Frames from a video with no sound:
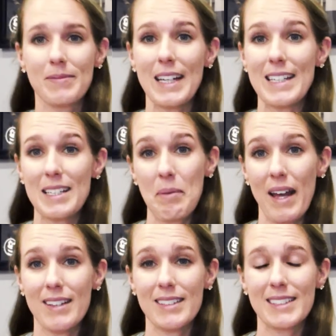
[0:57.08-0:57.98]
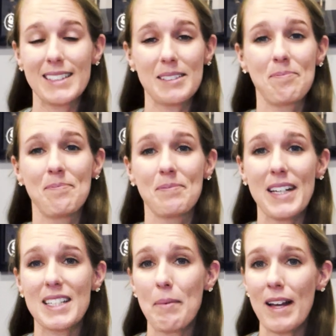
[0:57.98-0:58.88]
it depends.
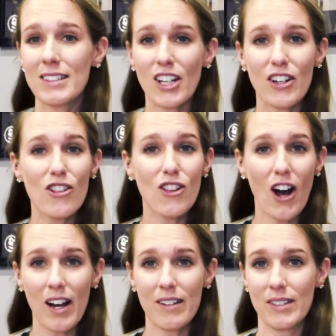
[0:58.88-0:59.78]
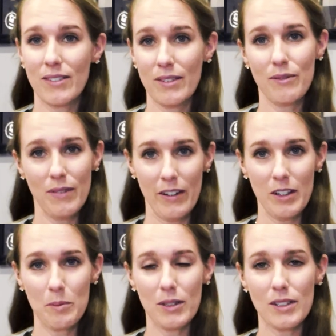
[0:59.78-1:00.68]
It depends on a lot of different
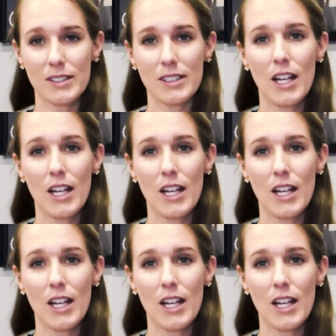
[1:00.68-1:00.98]
variables.